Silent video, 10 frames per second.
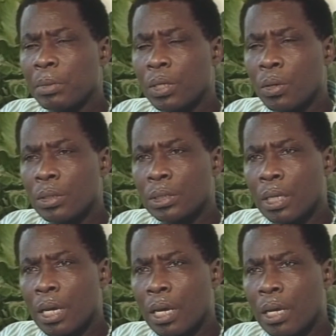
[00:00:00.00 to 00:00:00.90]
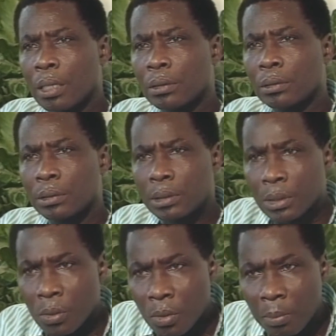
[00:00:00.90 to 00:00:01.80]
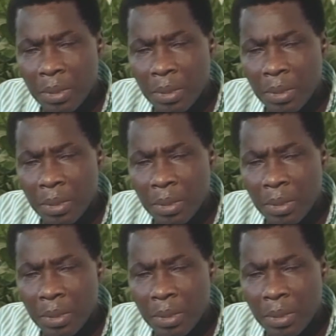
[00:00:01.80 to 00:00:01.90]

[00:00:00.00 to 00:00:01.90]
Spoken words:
Because there are so